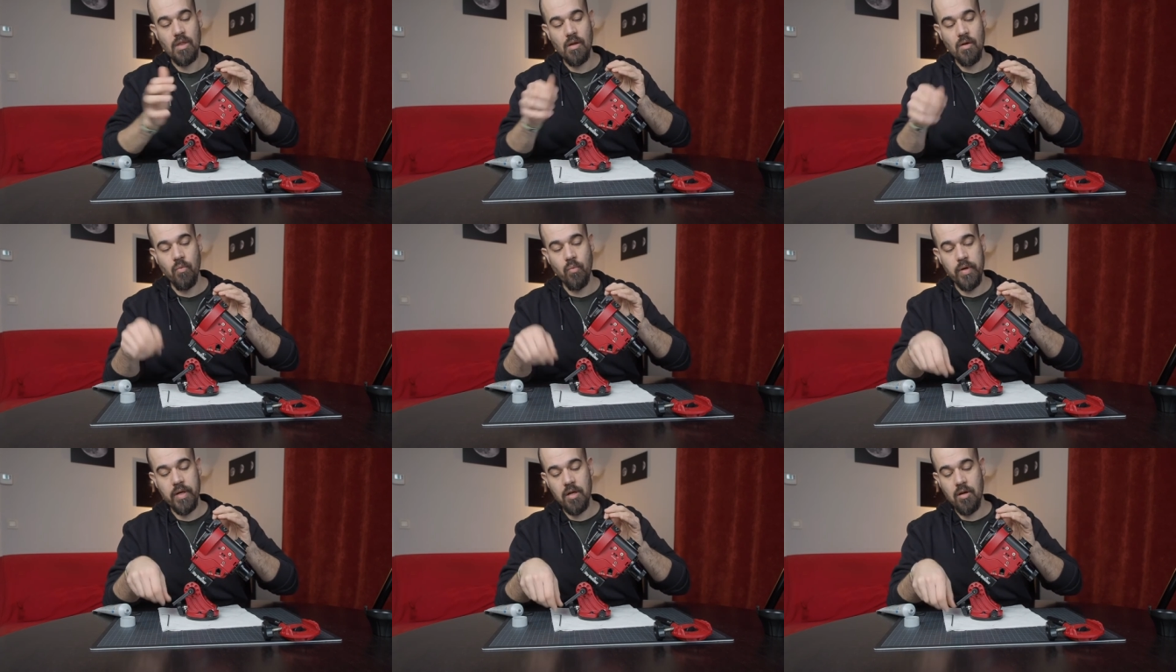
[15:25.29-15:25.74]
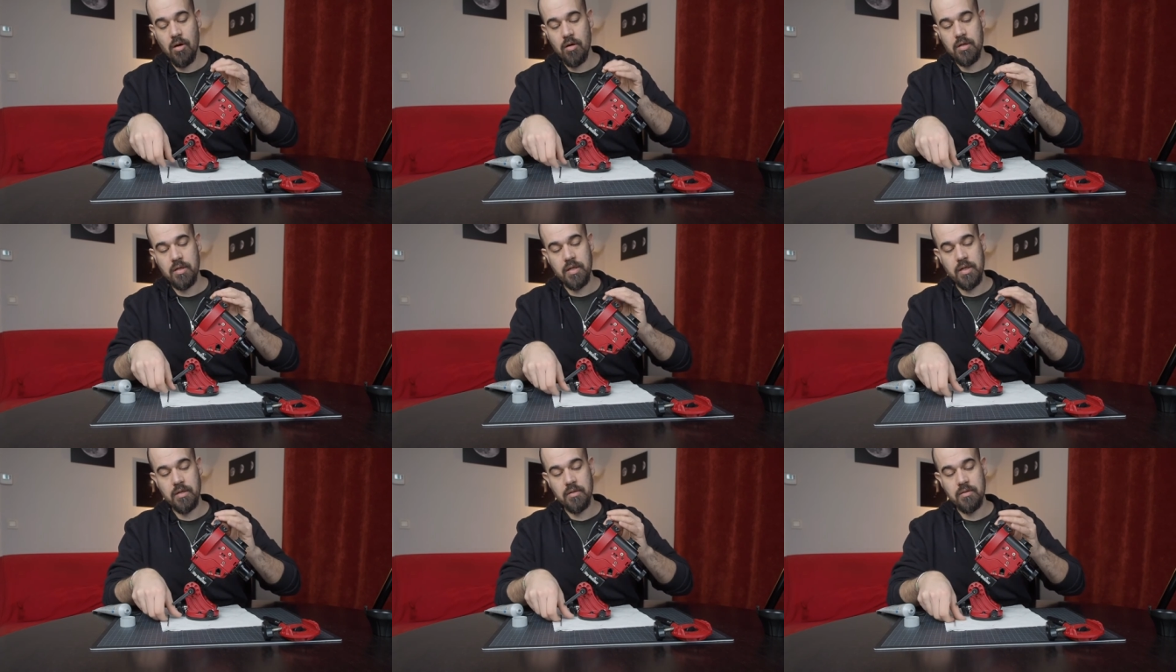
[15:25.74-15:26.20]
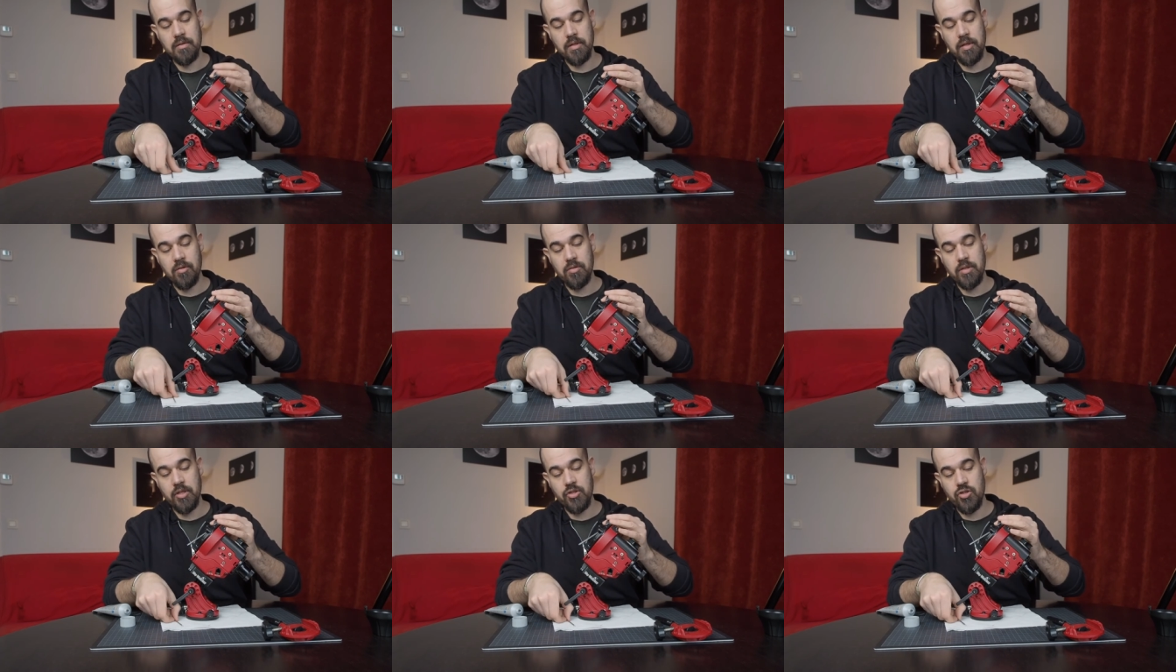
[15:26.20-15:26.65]
we lock the
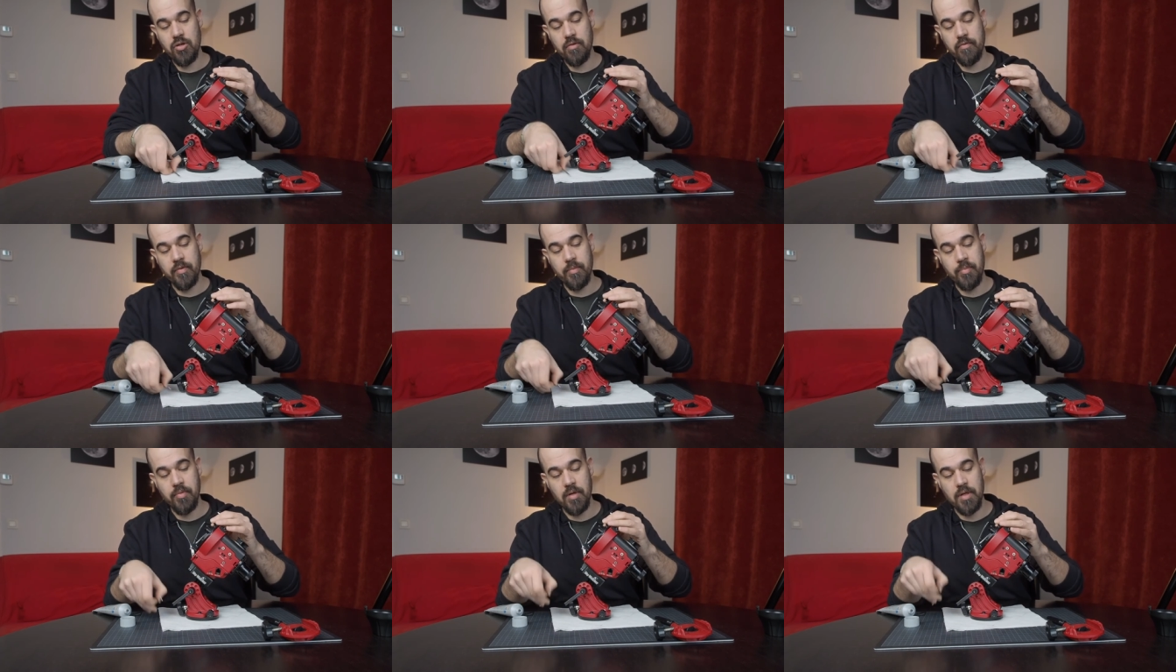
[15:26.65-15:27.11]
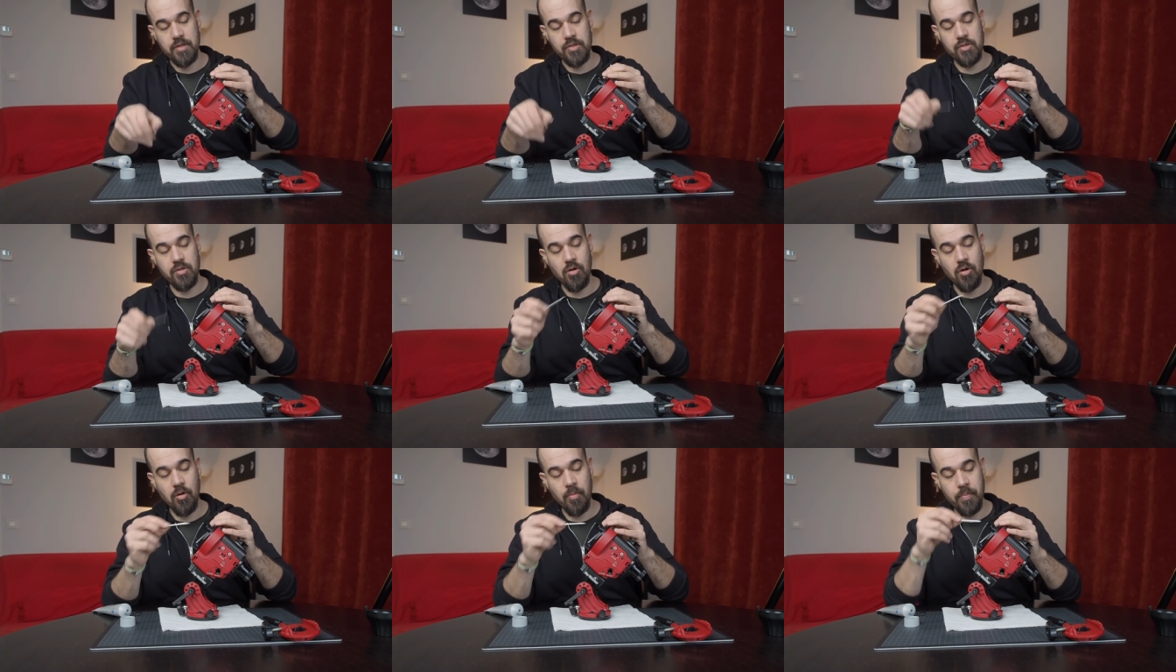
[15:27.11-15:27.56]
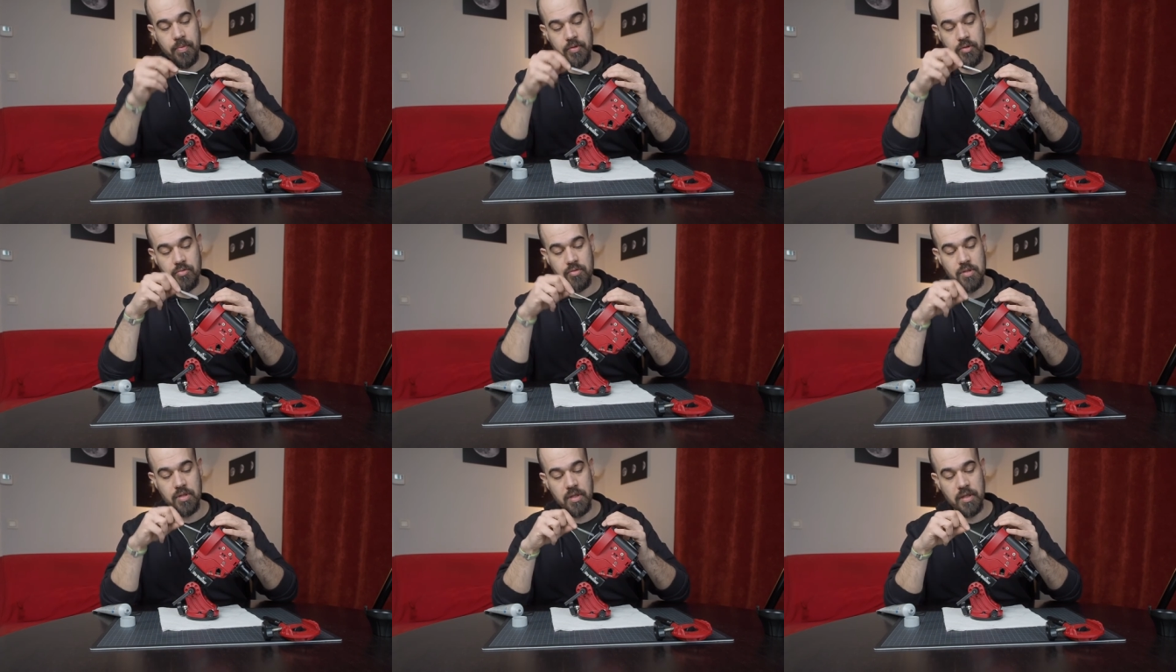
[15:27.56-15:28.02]
rotation of the polar scope
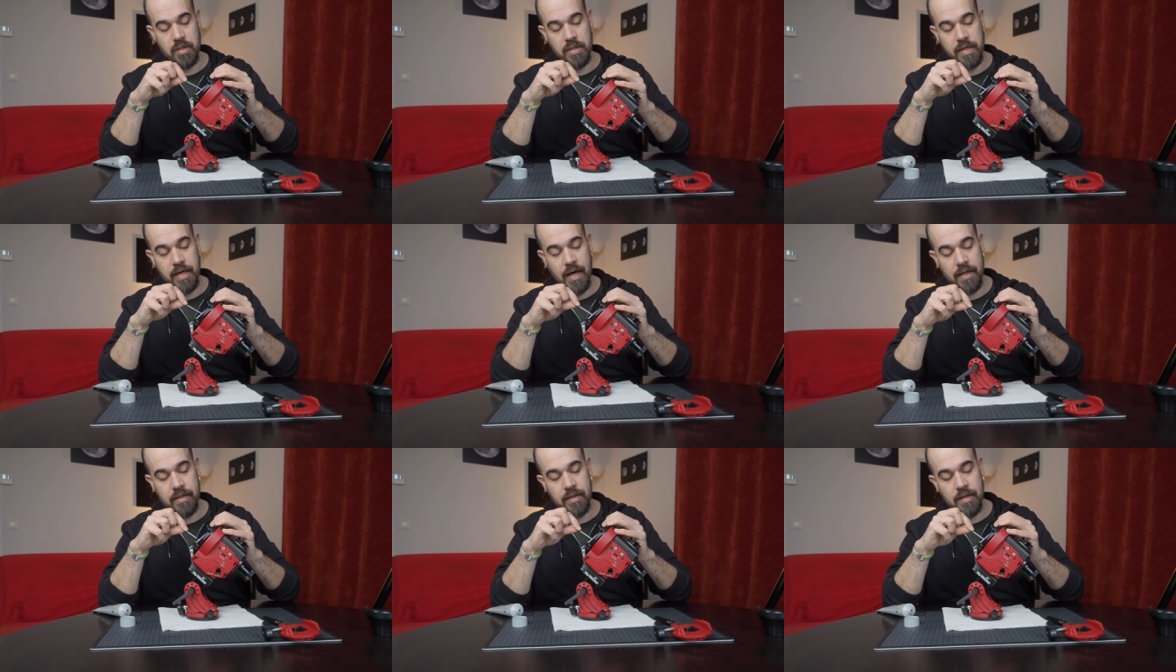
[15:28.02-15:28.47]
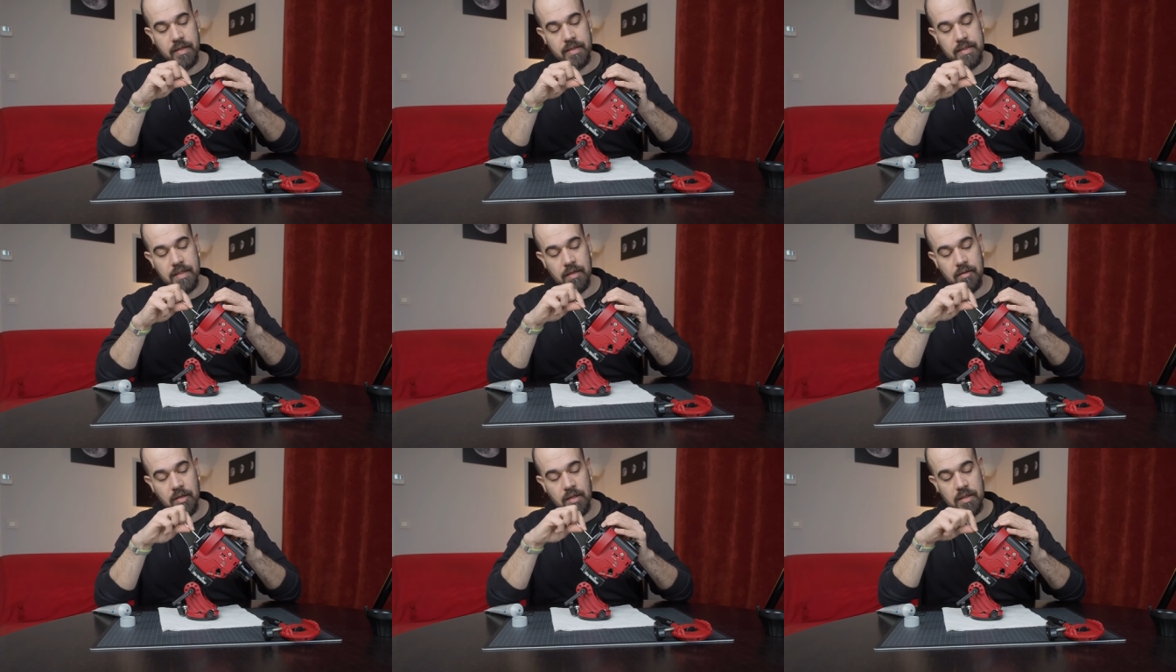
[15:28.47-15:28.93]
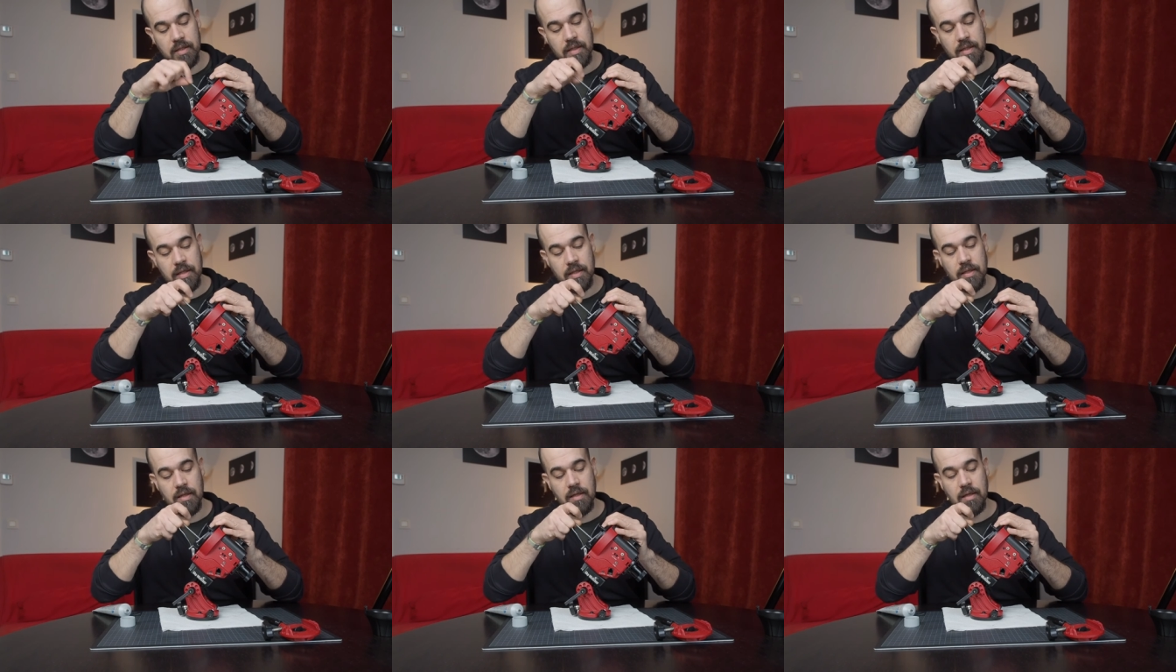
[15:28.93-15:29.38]
using the other hexagonal
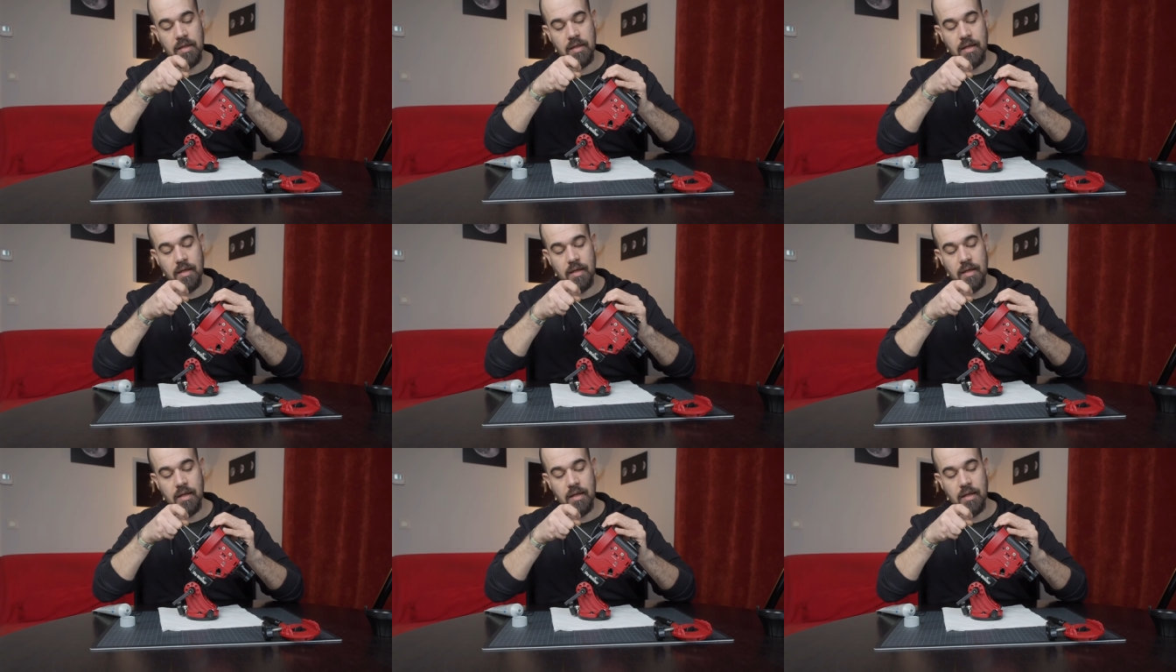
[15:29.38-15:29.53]
key